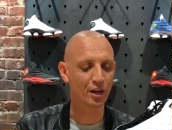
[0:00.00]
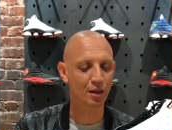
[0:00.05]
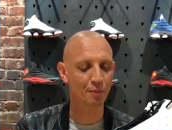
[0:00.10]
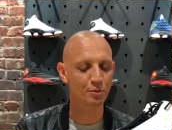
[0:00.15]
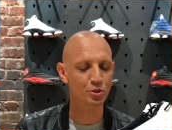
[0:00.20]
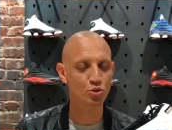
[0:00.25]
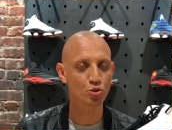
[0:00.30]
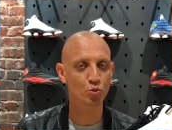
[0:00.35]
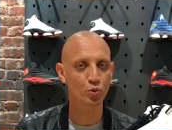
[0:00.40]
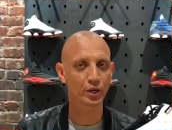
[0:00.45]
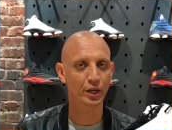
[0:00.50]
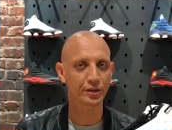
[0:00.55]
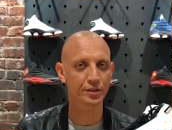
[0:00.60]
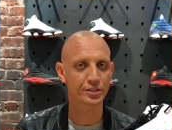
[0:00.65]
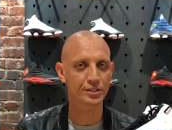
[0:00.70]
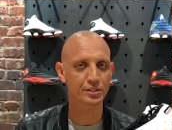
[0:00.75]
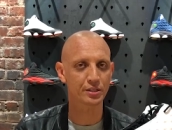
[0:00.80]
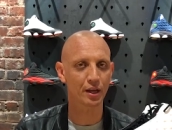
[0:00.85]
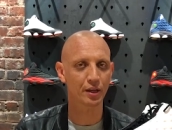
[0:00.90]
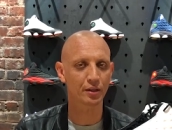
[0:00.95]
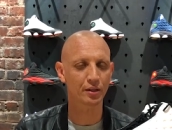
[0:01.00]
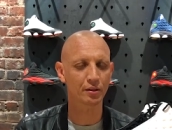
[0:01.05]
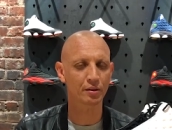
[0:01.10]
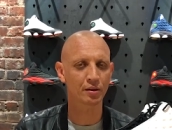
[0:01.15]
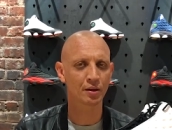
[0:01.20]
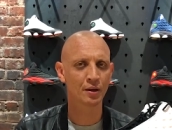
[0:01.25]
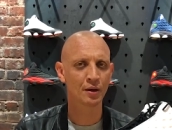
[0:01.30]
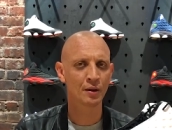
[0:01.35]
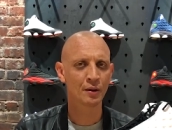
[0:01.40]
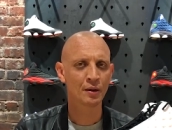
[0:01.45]
name as you would understand it.
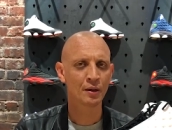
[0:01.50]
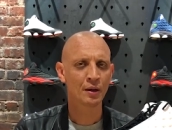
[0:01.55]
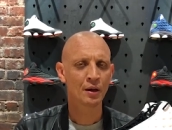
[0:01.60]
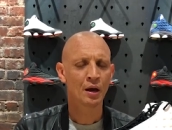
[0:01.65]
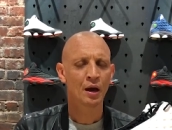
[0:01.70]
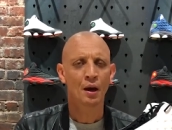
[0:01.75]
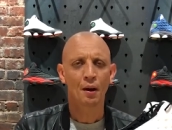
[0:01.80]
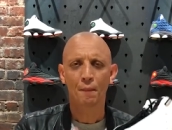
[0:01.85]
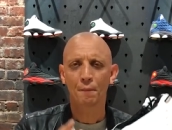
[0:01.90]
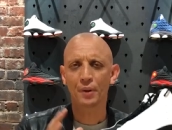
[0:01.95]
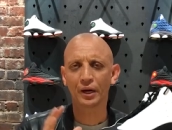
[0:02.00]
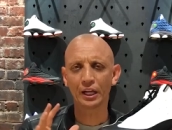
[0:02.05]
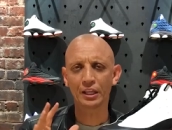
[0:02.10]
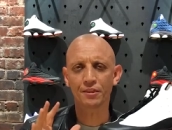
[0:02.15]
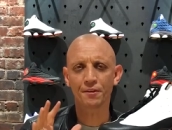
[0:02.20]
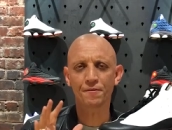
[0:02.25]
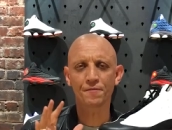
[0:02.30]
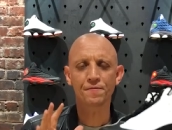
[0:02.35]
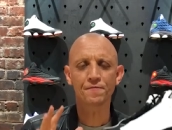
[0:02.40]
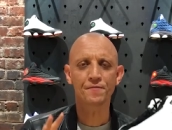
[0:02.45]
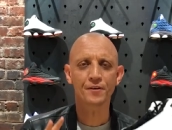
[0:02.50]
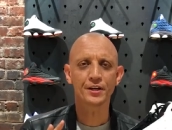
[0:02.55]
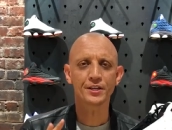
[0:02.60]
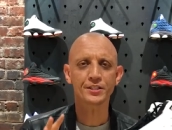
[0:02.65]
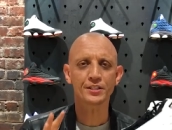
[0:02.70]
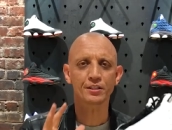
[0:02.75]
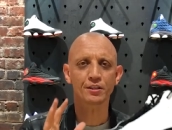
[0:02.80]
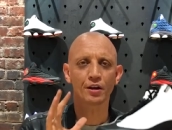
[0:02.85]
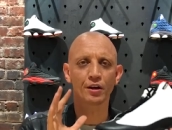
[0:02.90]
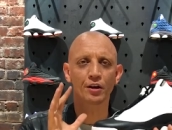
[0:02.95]
But in the
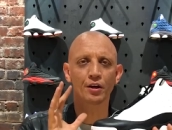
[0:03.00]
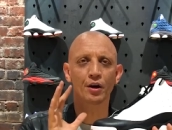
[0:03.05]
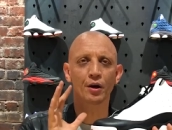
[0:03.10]
first